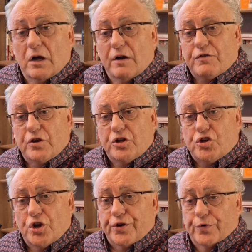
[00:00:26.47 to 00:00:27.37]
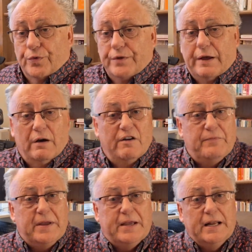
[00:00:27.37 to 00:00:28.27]
I've got a journal. Now, I've
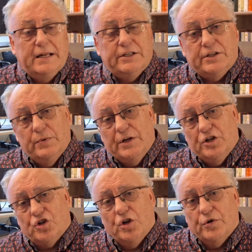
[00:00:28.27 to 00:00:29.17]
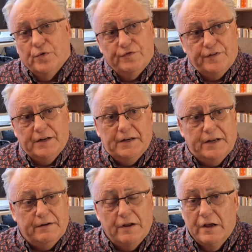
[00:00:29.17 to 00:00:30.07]
been doing a journal and filling
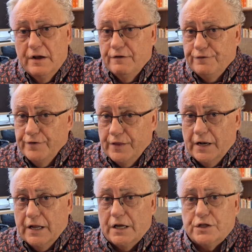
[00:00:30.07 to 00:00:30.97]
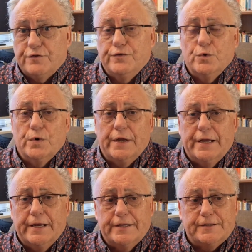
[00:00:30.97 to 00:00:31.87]
in for the last 4
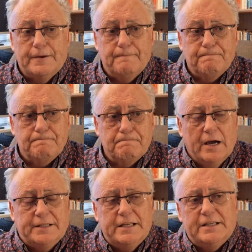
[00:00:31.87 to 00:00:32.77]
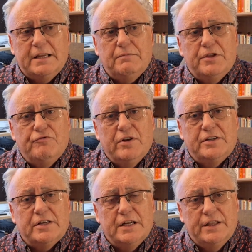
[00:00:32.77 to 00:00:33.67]
years. I did something
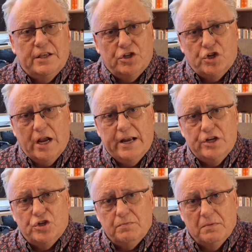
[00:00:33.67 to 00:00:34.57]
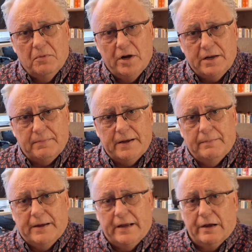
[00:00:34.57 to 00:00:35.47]
recently that changed my mind a bit
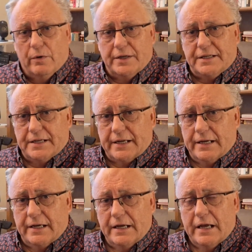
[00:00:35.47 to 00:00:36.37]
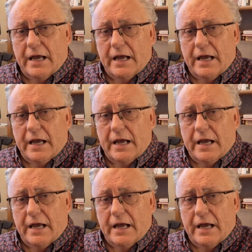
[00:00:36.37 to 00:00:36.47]
about how I did it.